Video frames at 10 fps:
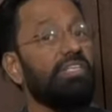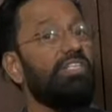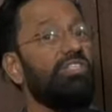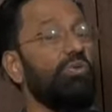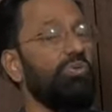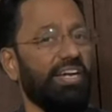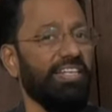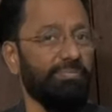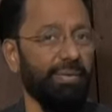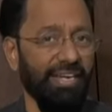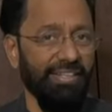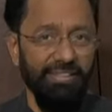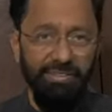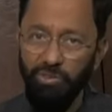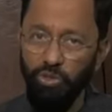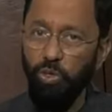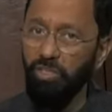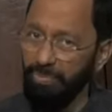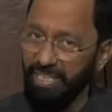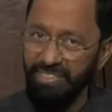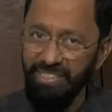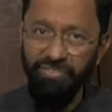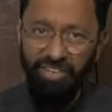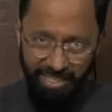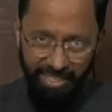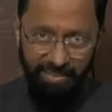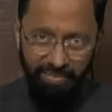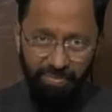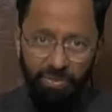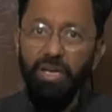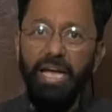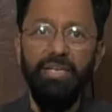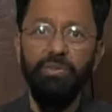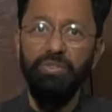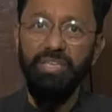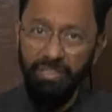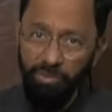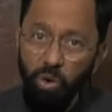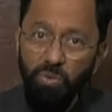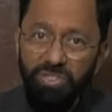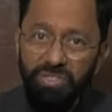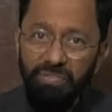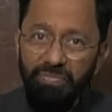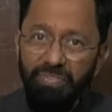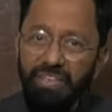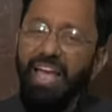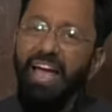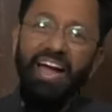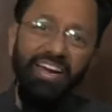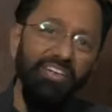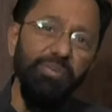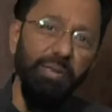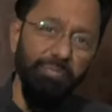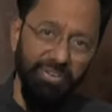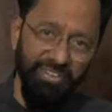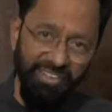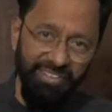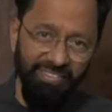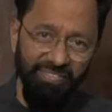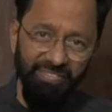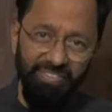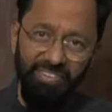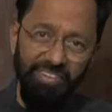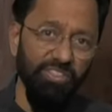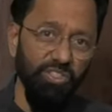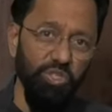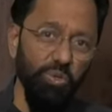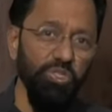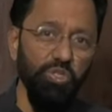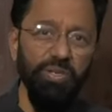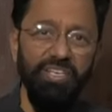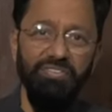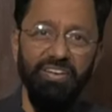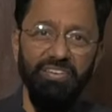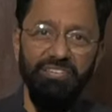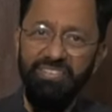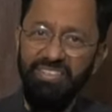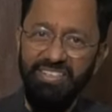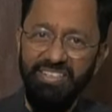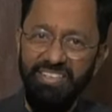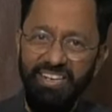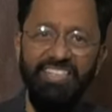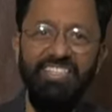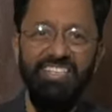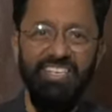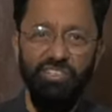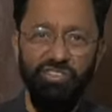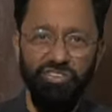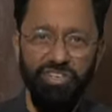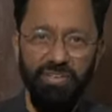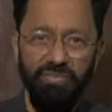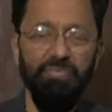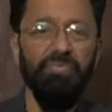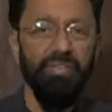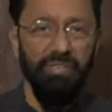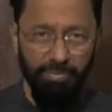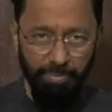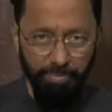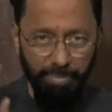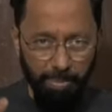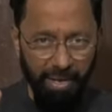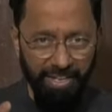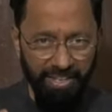Do write back your comments, if any. And on that note, and remembering, June 25, 1983. Bye-bye.